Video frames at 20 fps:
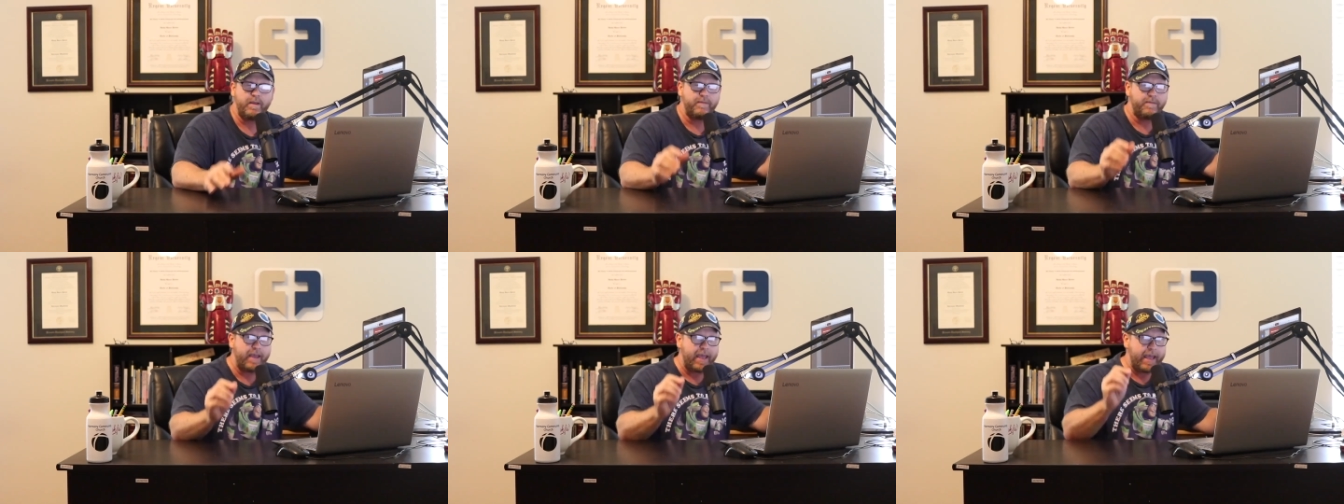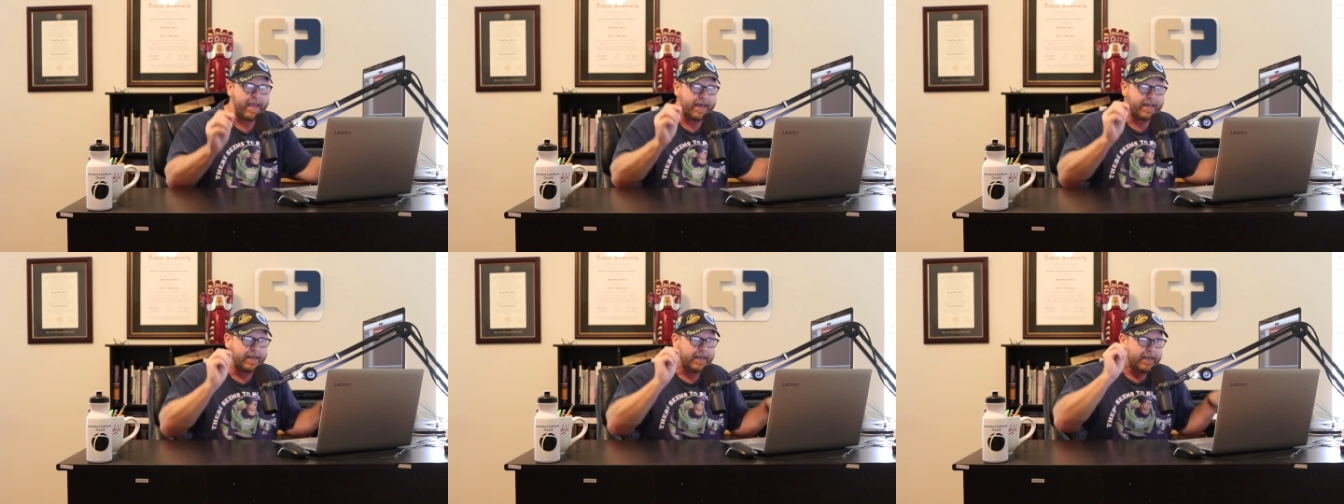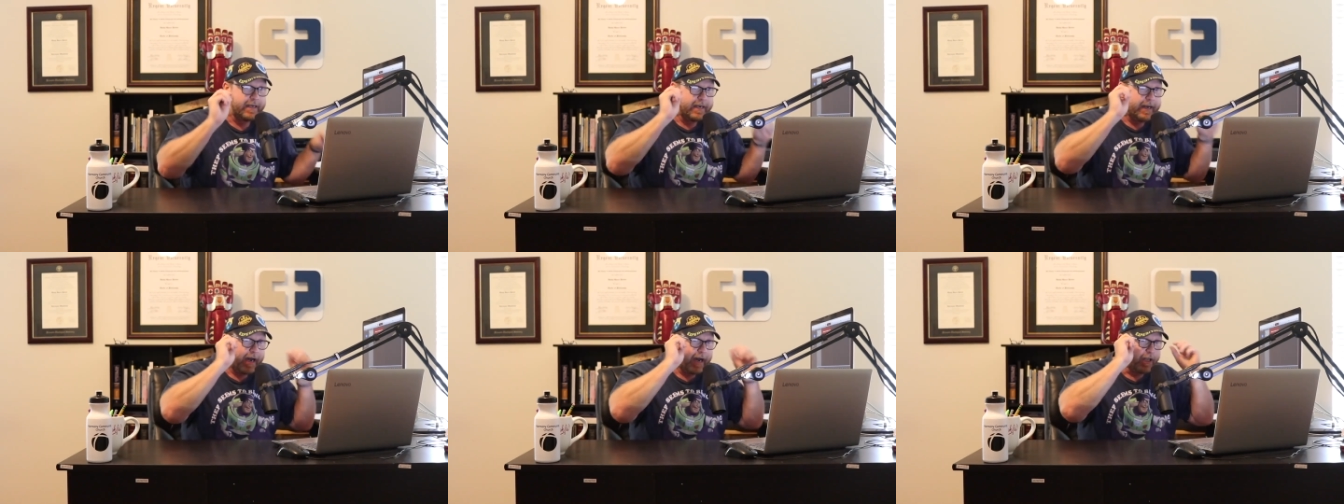We've
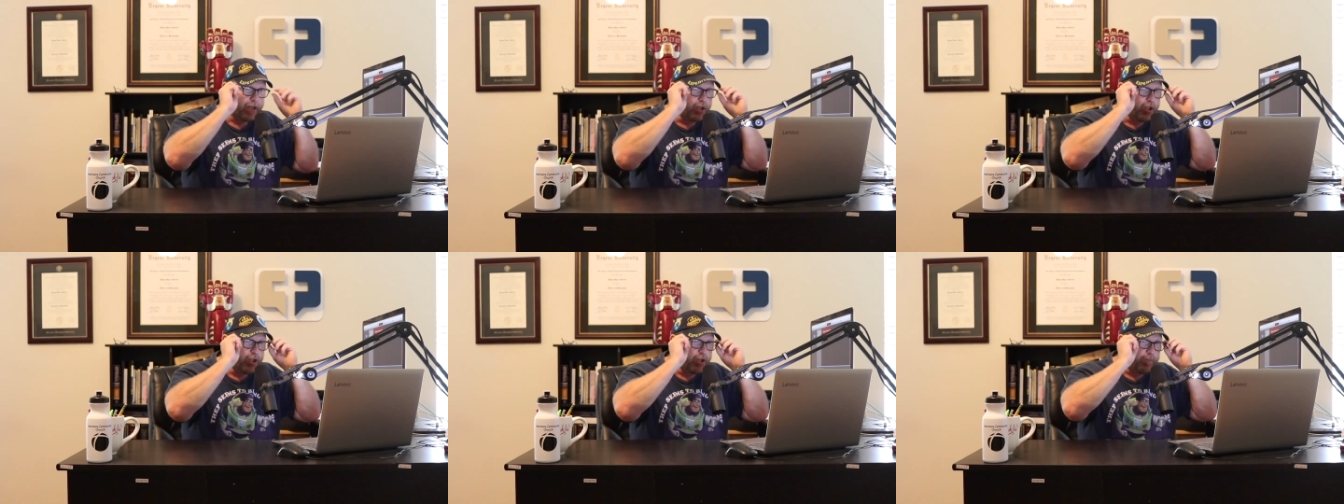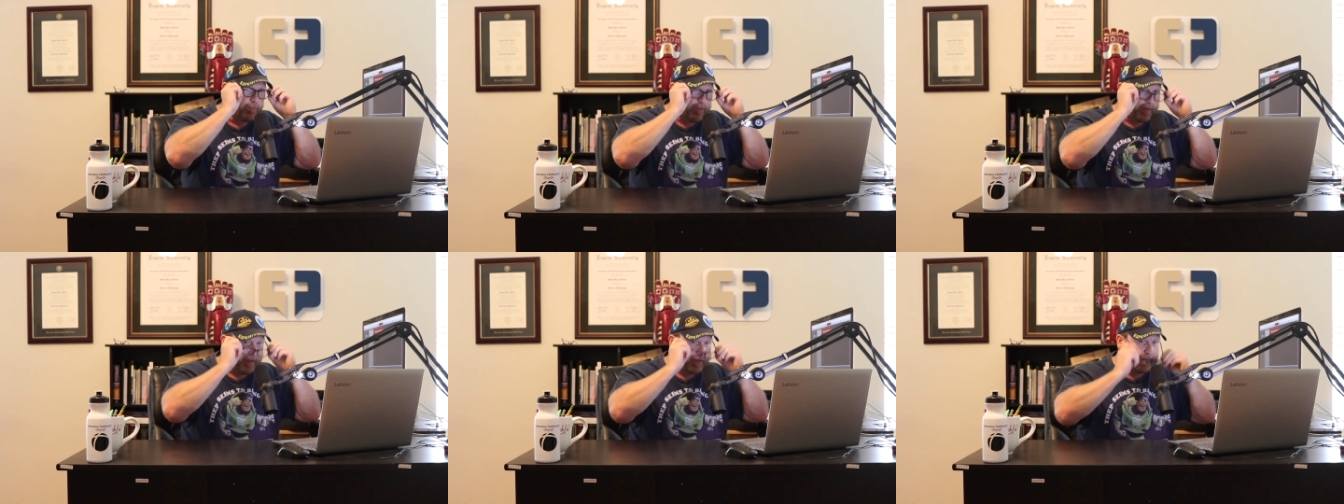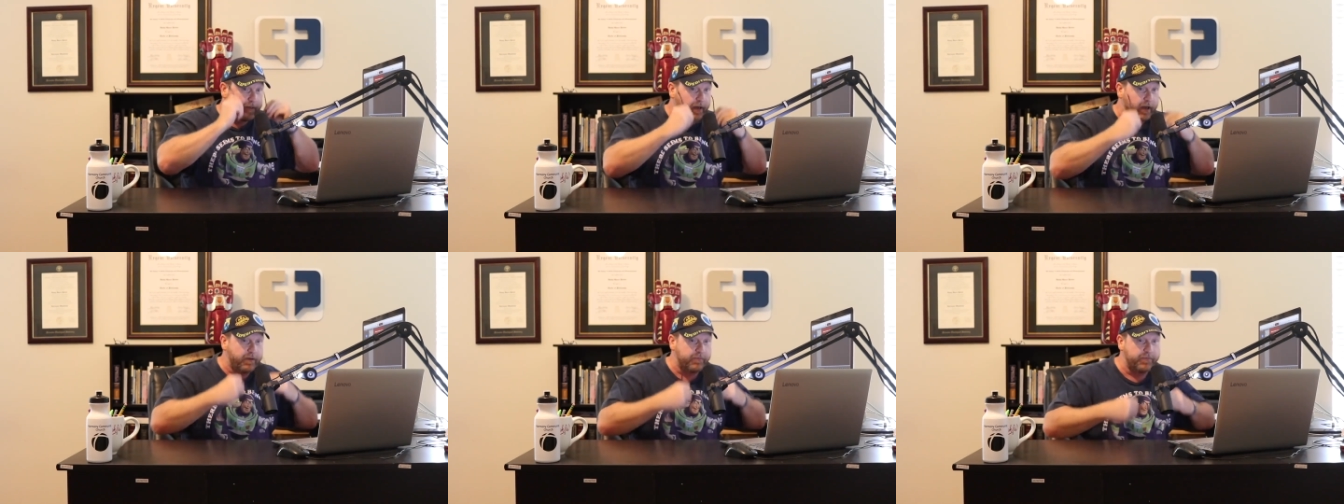had a little
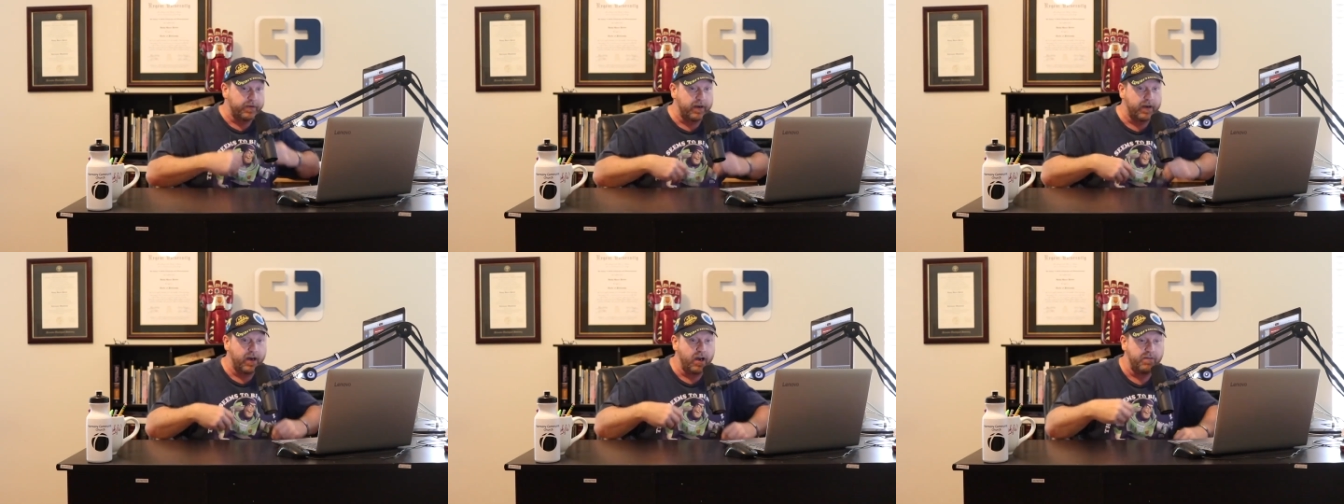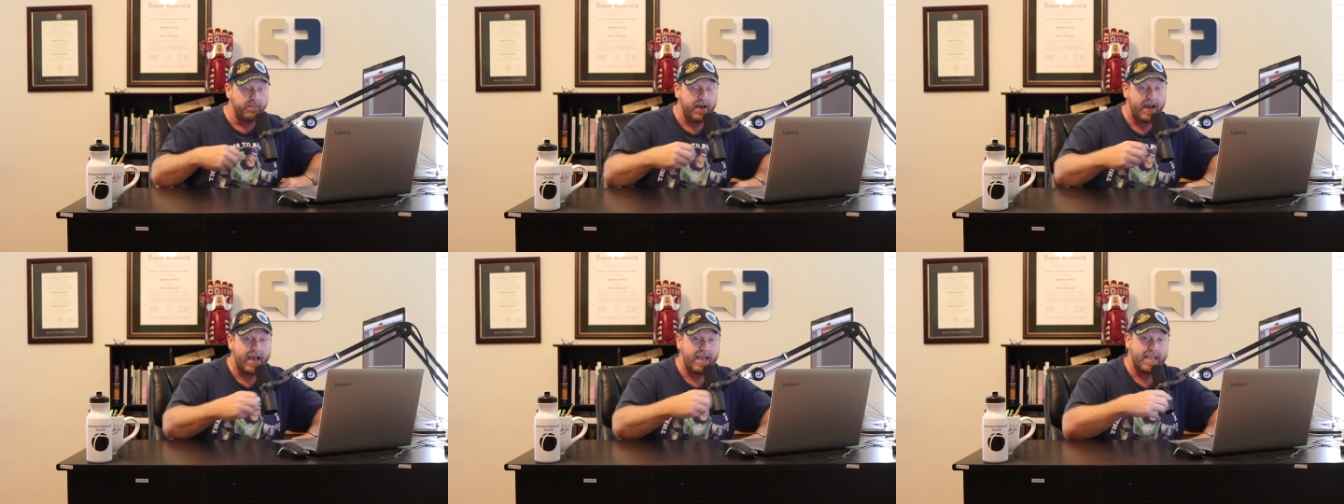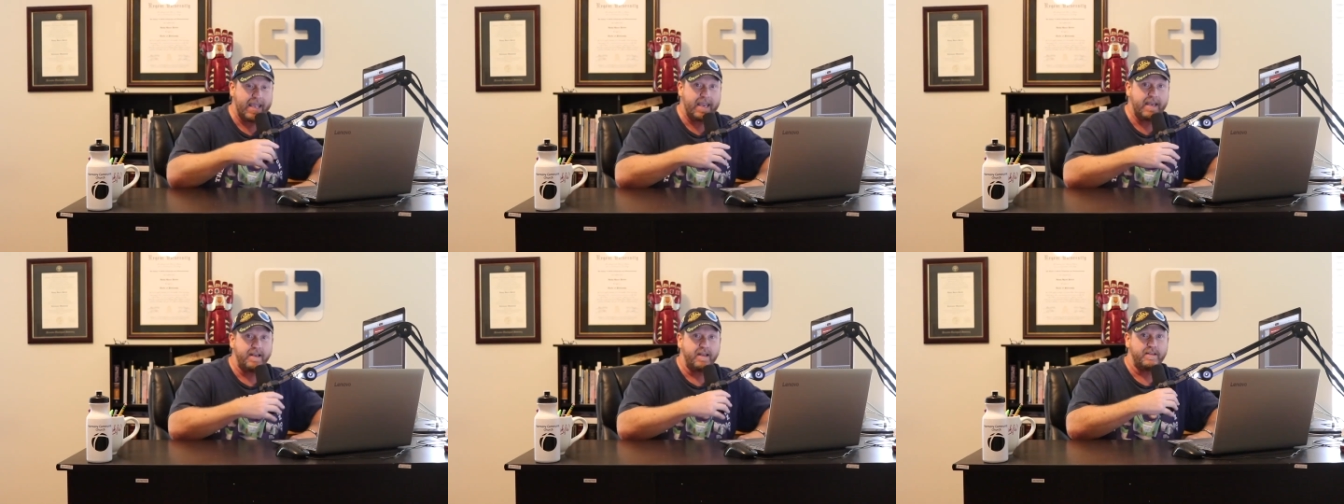bit of a, of a
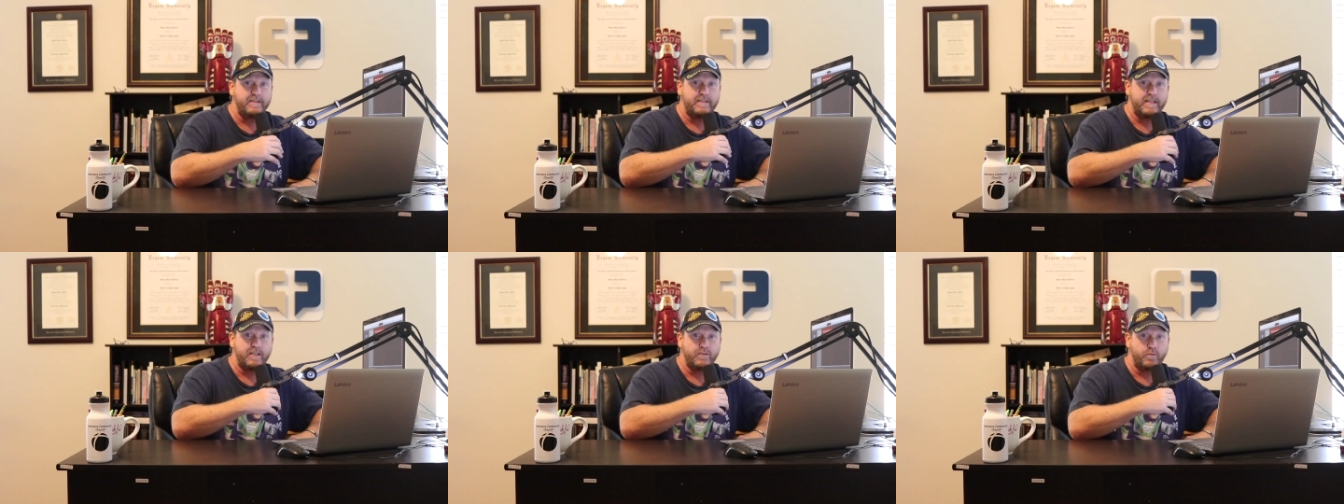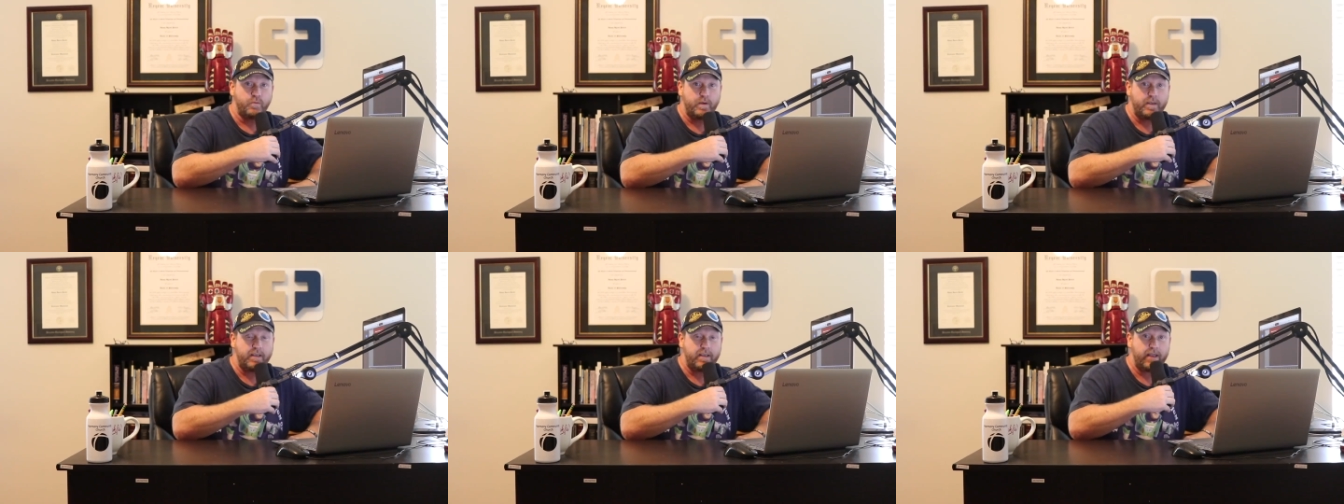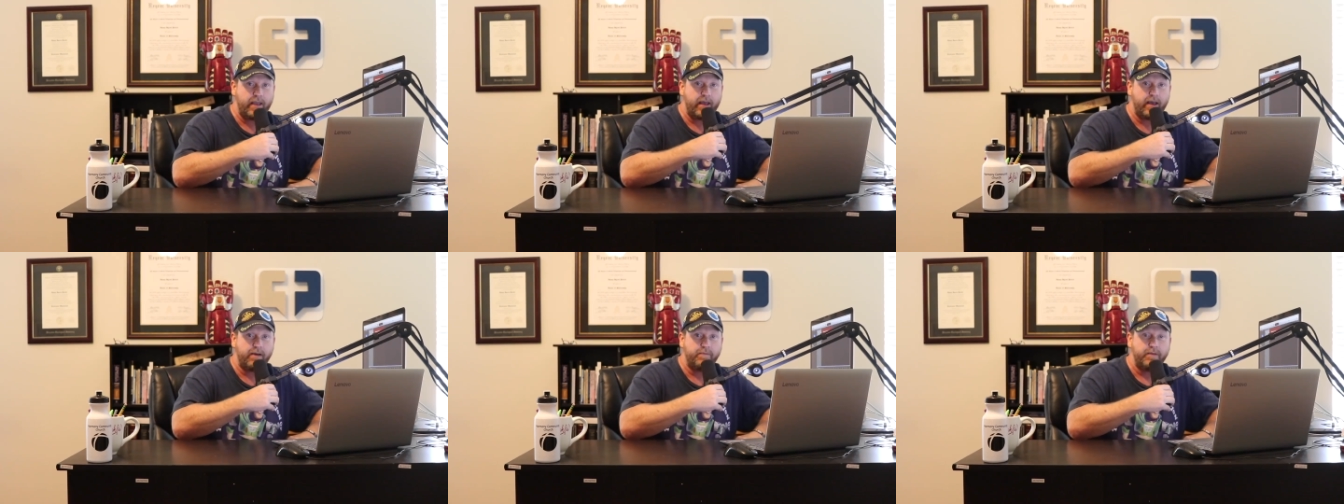hiatus as
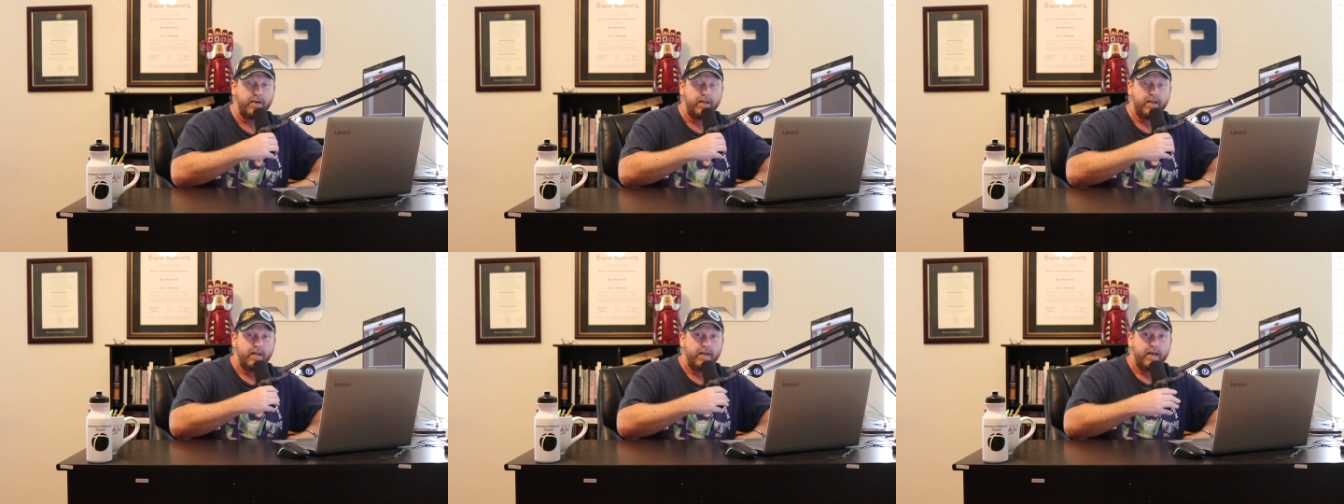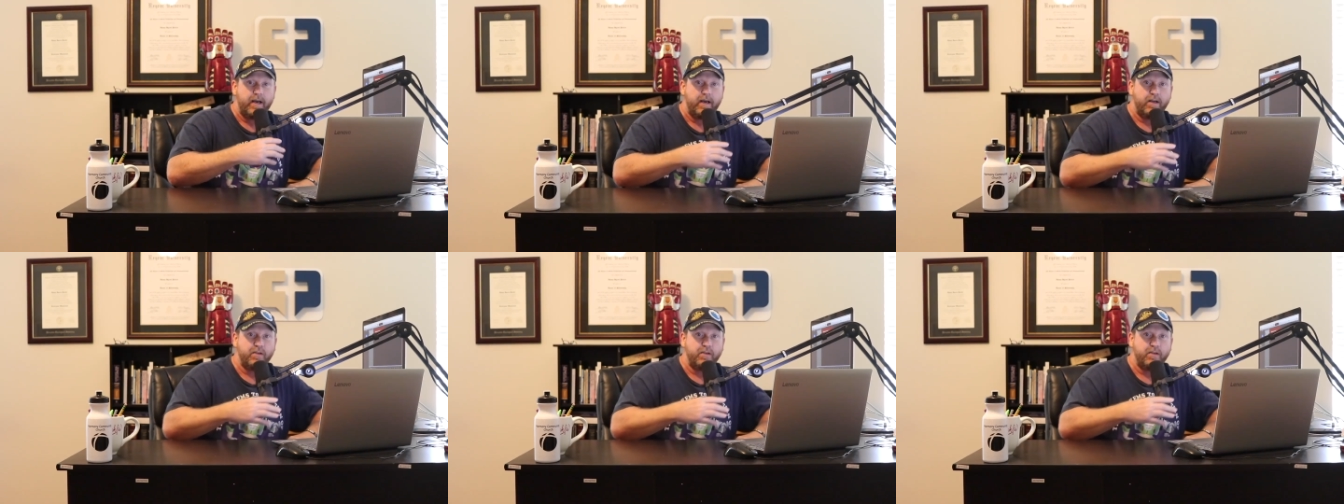we have